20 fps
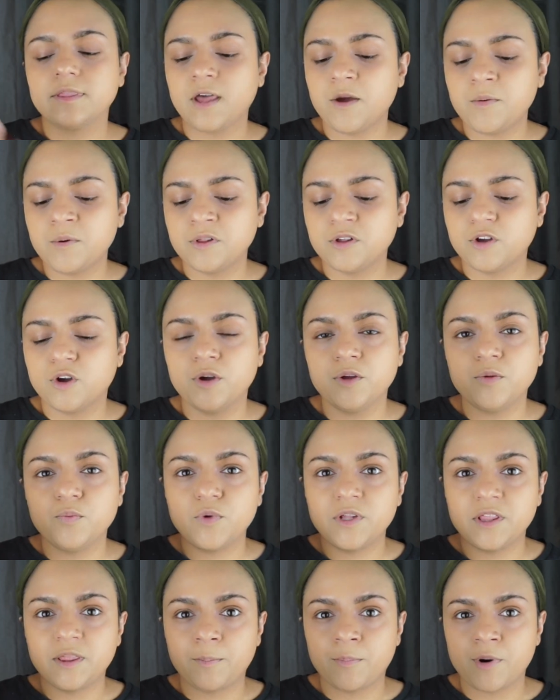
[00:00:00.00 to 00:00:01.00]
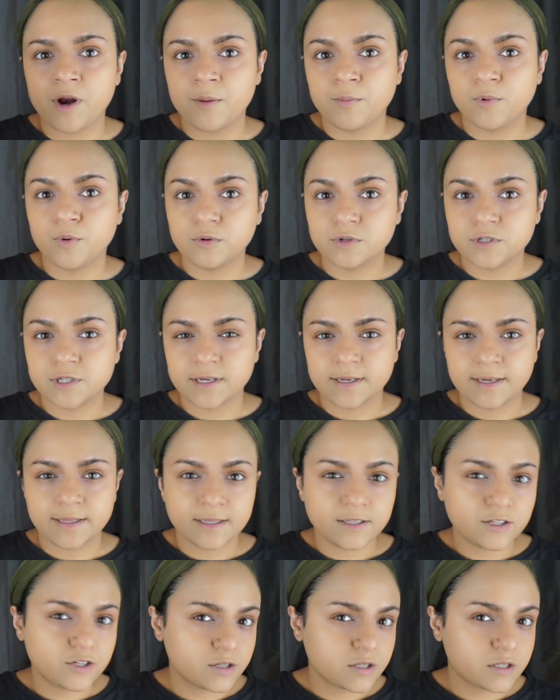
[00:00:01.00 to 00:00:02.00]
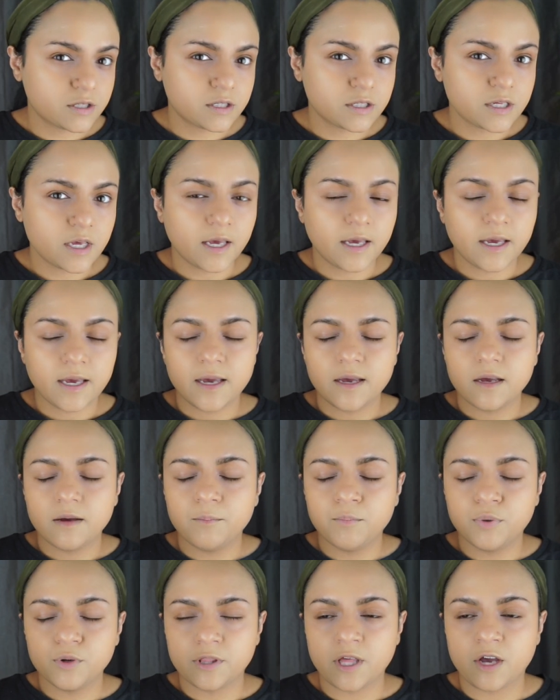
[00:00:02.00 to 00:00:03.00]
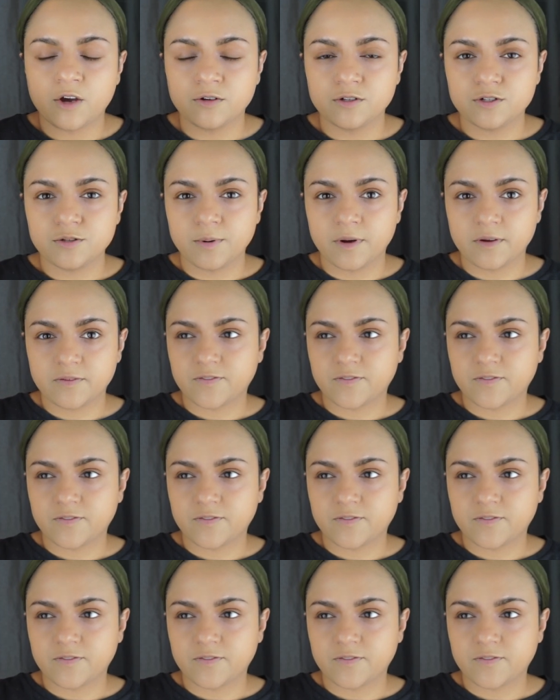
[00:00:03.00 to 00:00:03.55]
Now I'm going to go in with the primer water again and just put that onto my